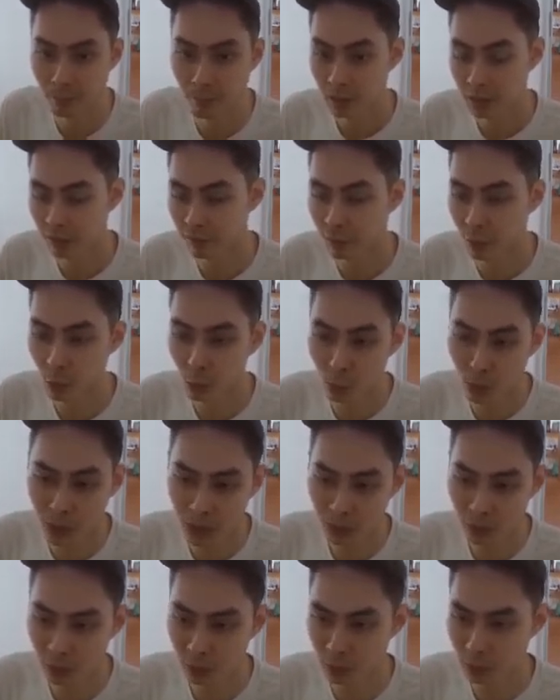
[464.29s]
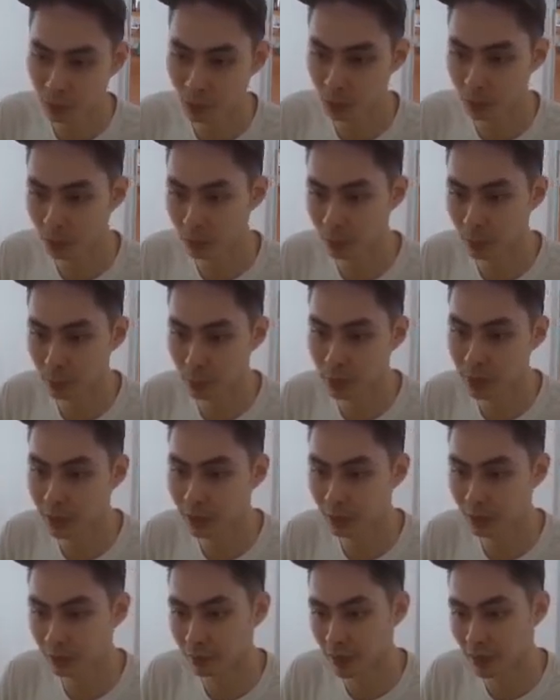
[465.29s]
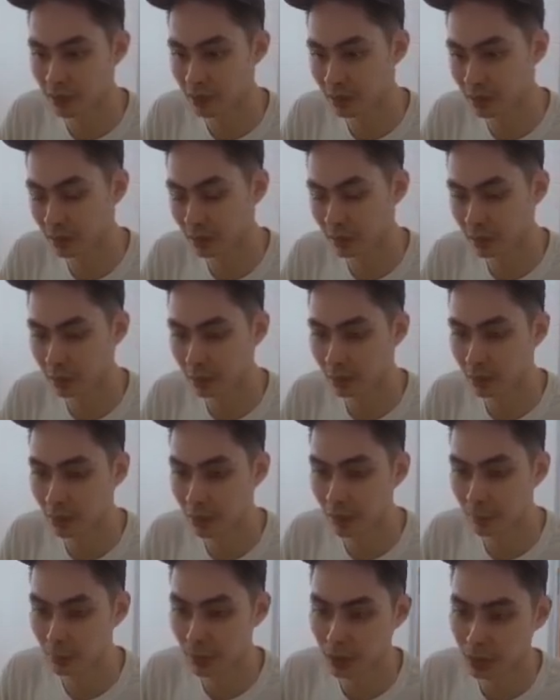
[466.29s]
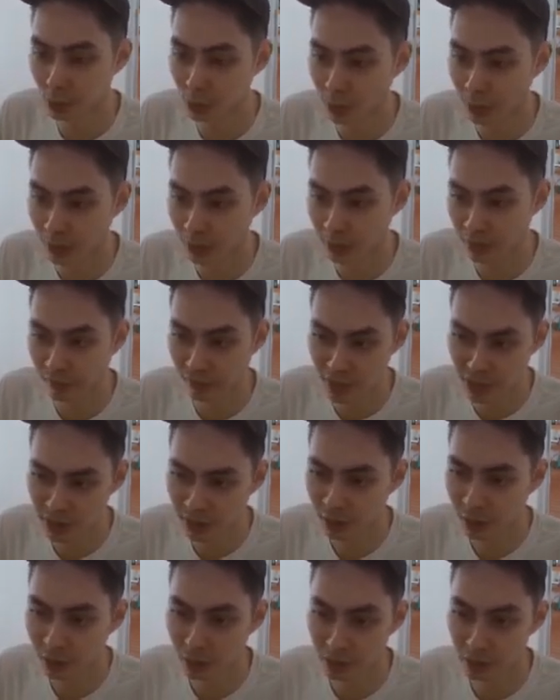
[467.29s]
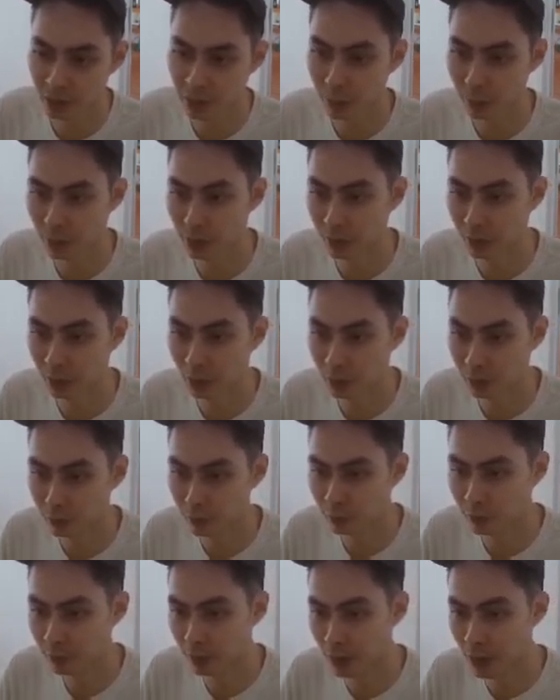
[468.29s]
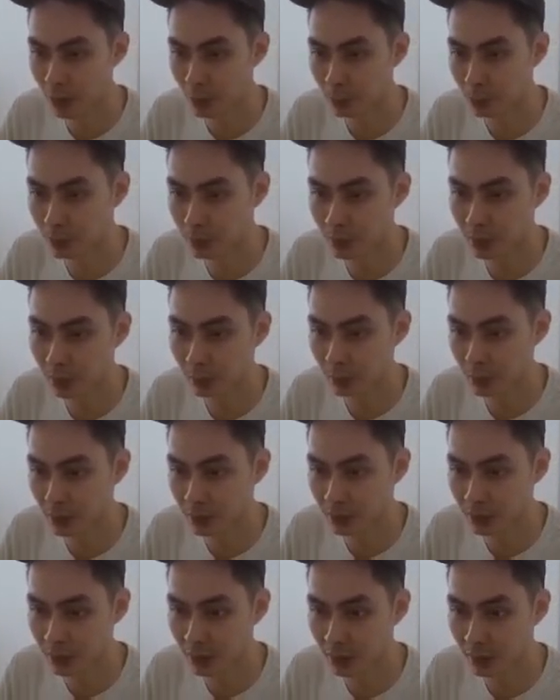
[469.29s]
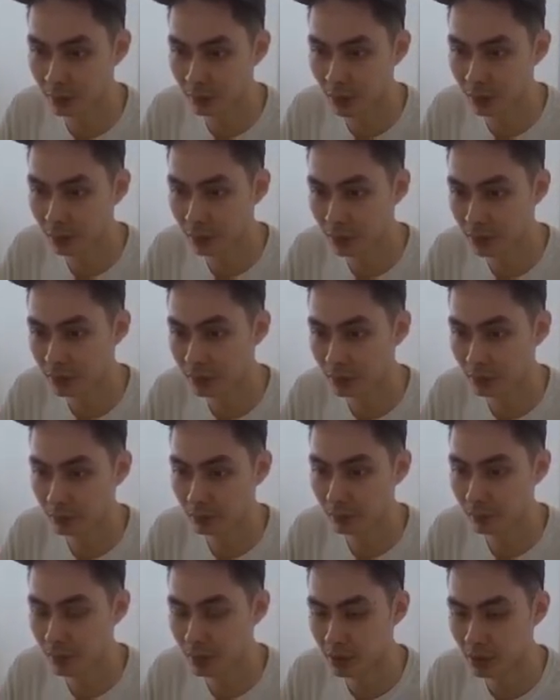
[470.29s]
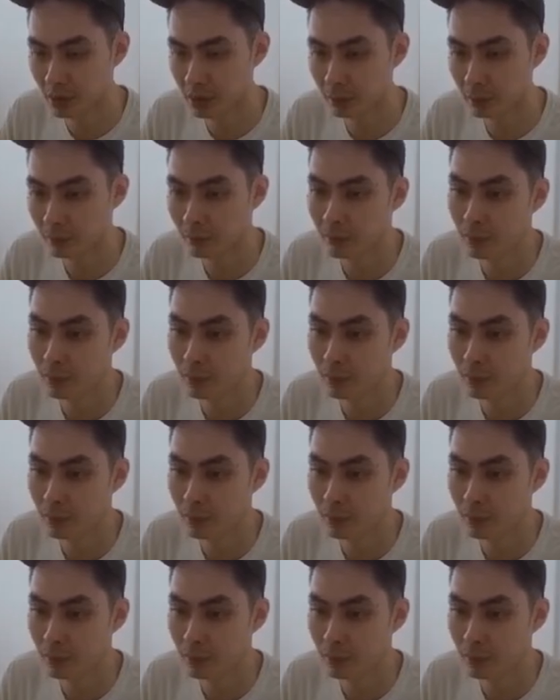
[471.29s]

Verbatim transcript: If you want to, you could also print out the ResNet. Uh, I'm going to do it in a different cell because it's going to print out a lot of output and I'm going to delete that right away. So ResNet.